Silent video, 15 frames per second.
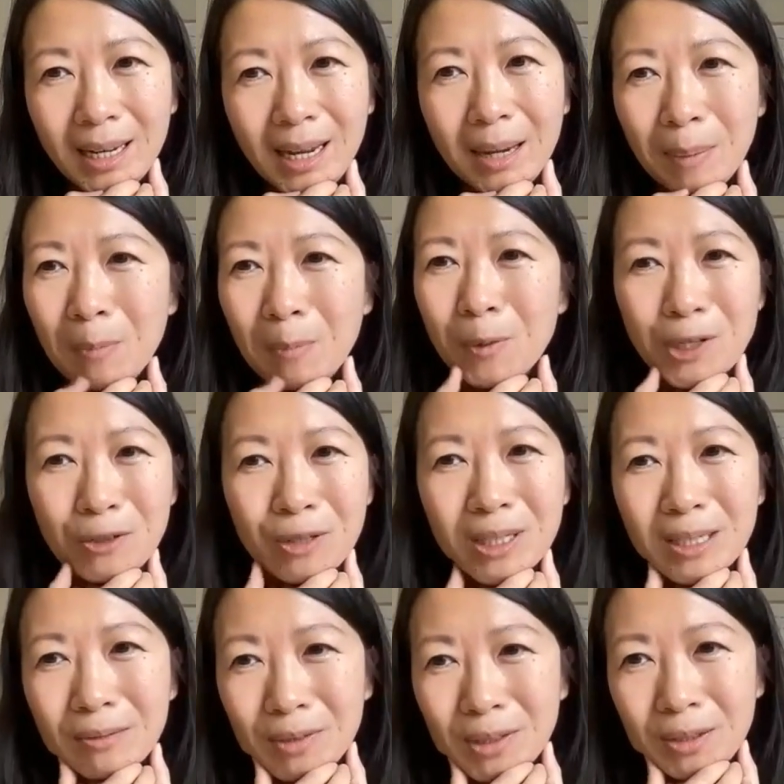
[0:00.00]
I'm
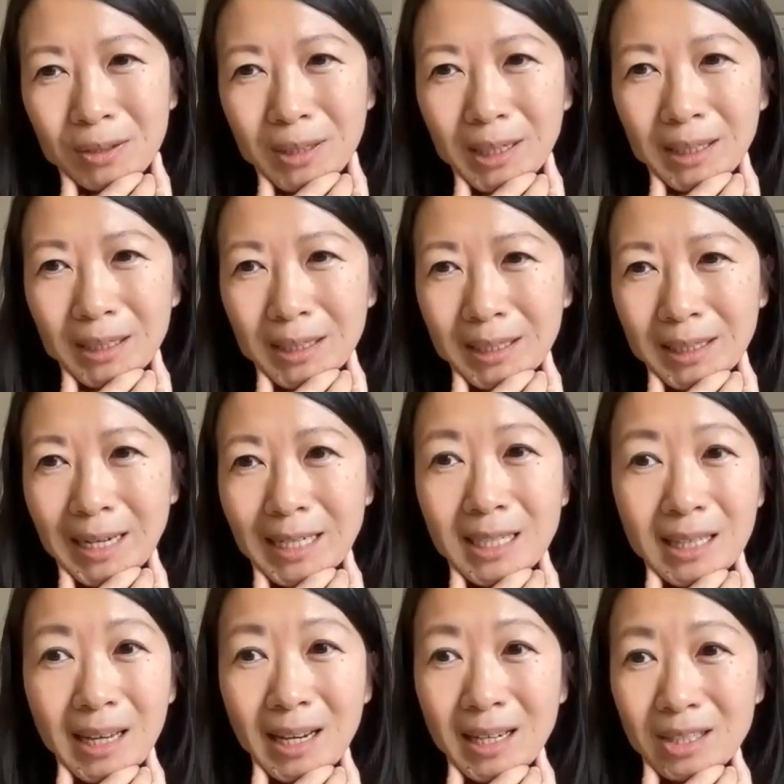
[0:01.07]
wondering if you can
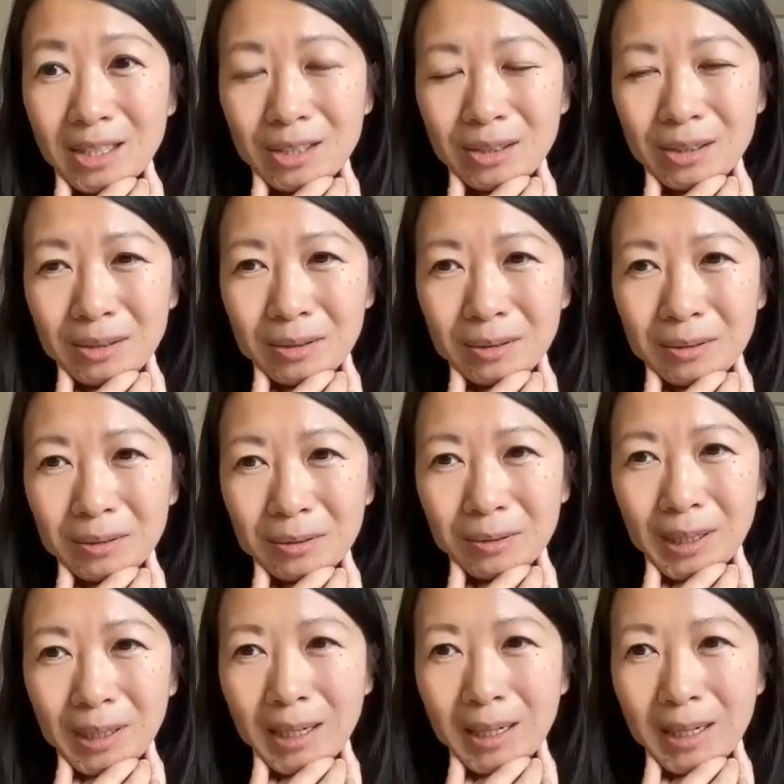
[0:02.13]
connect that to
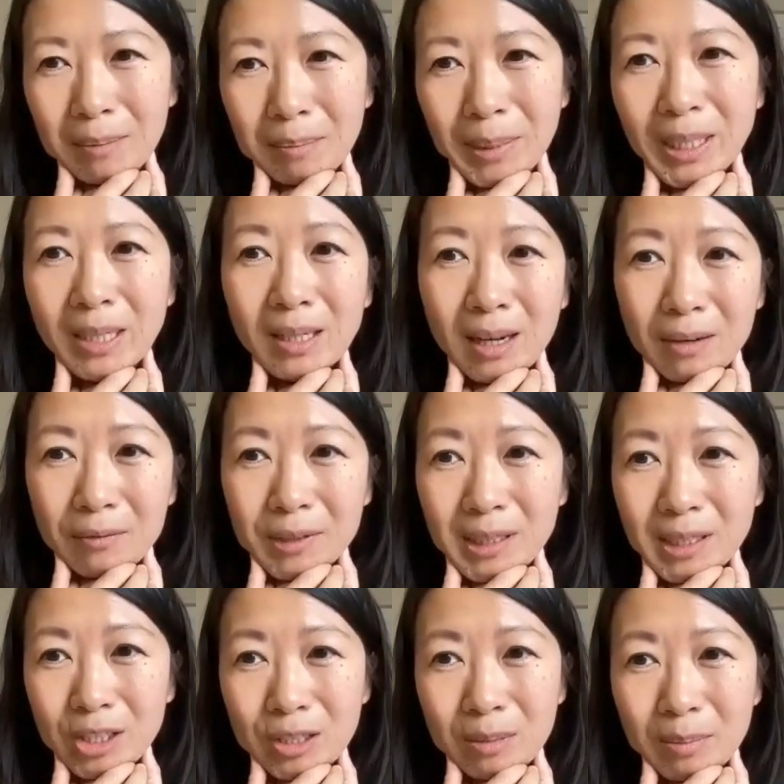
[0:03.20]
a bigger
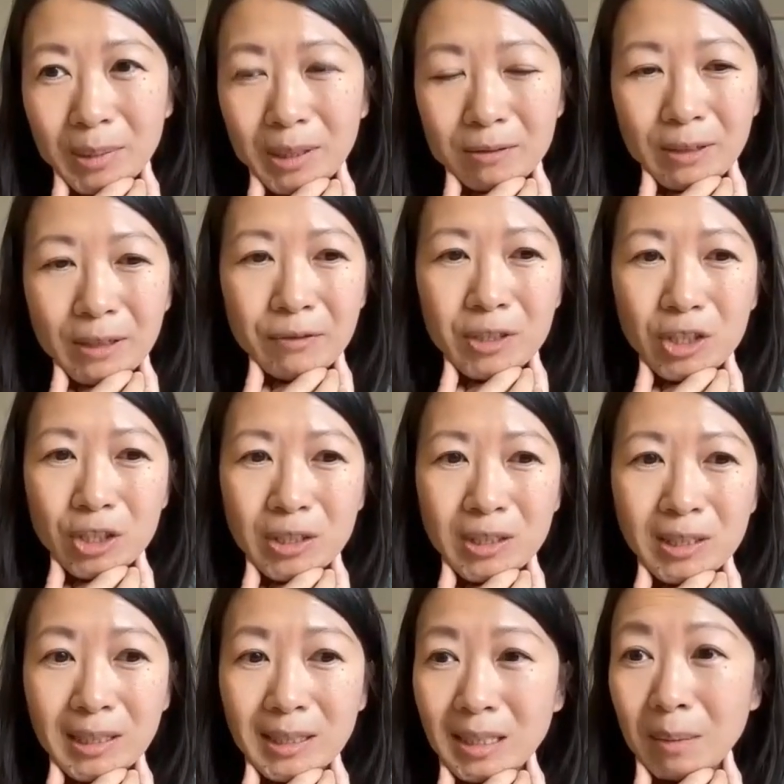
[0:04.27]
conversation about
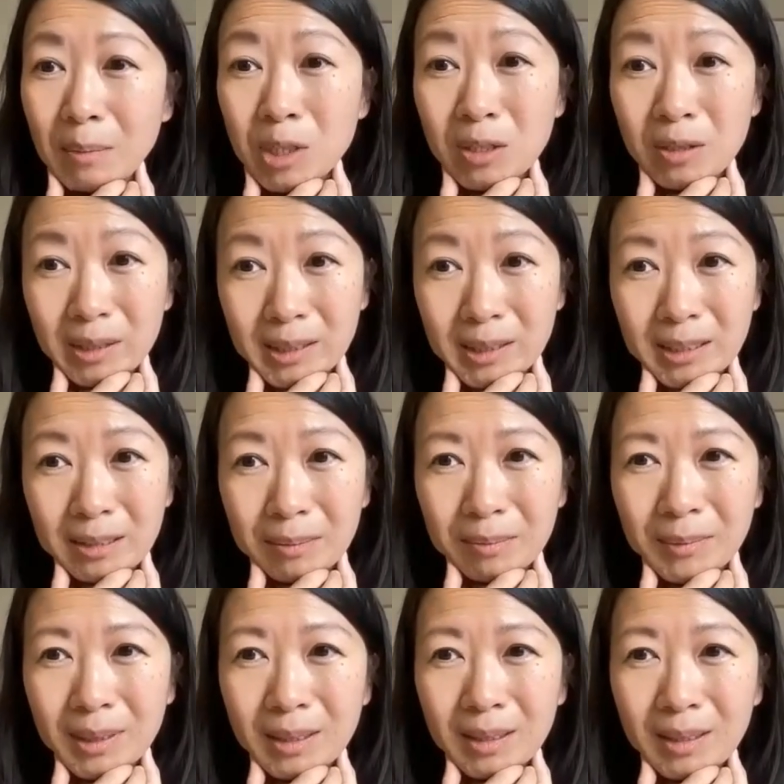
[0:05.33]
refugees'
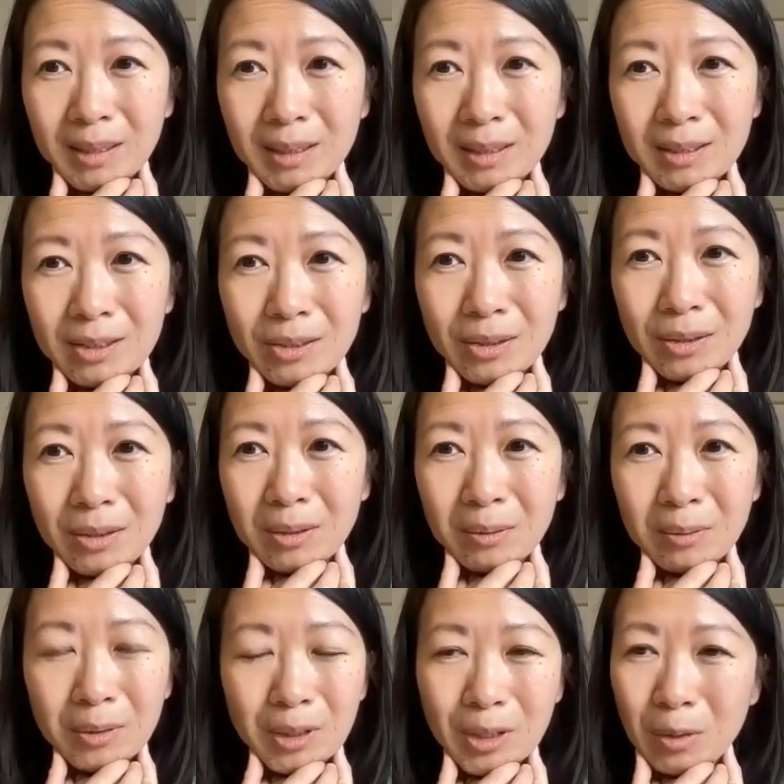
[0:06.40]
exceptionalism.
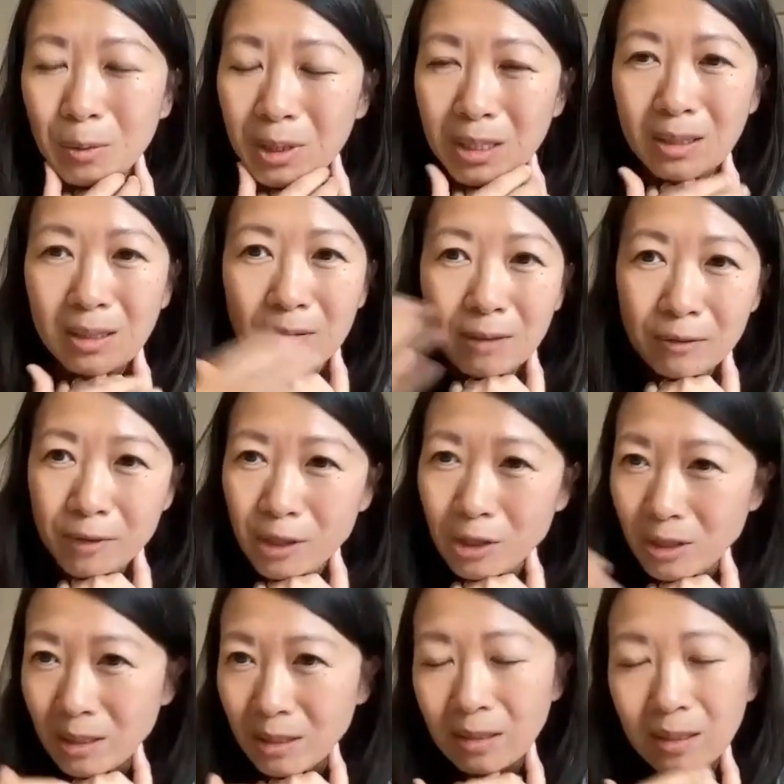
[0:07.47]
So, within the
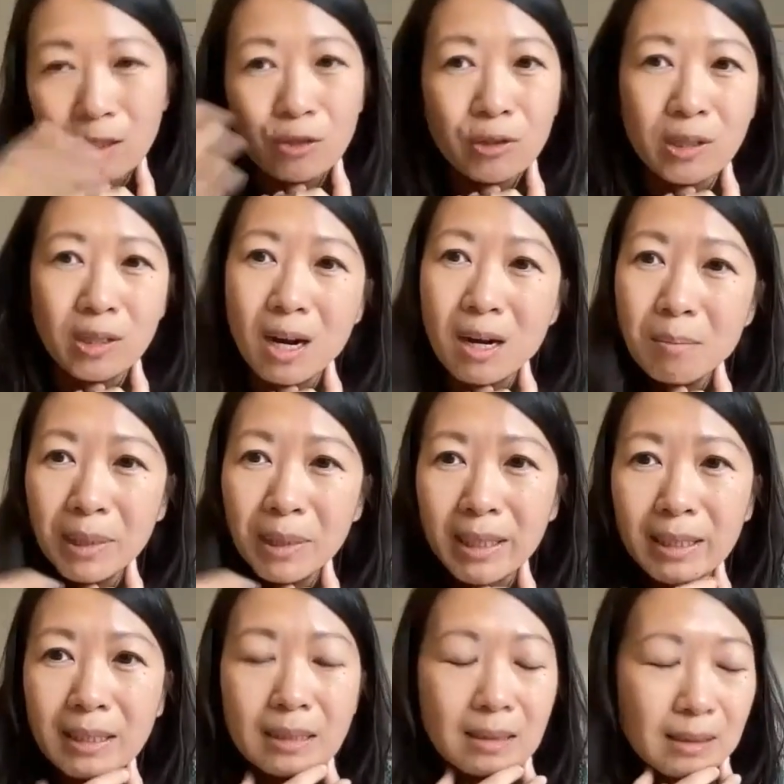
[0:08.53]
refugee industrial
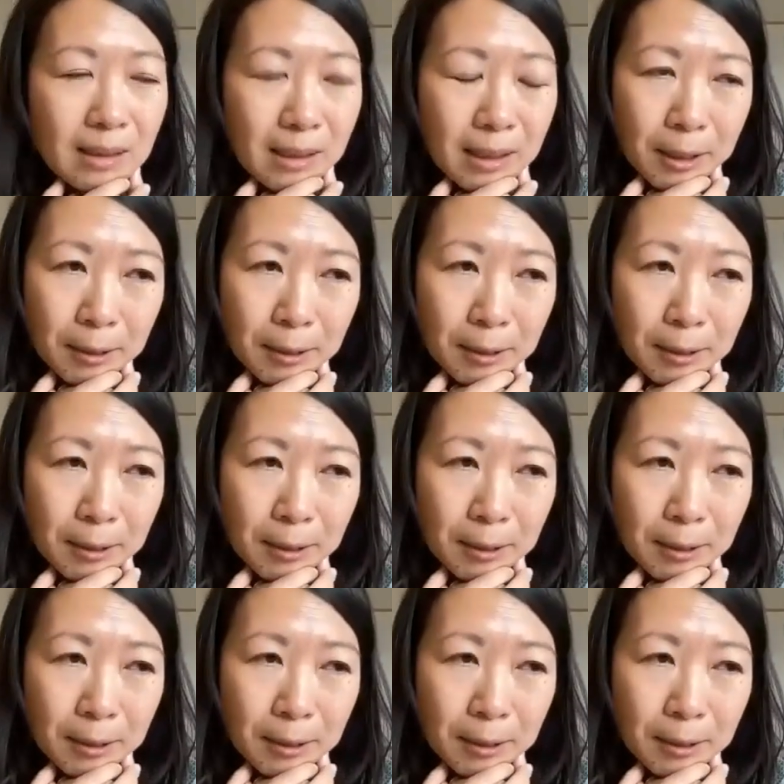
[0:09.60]
complex,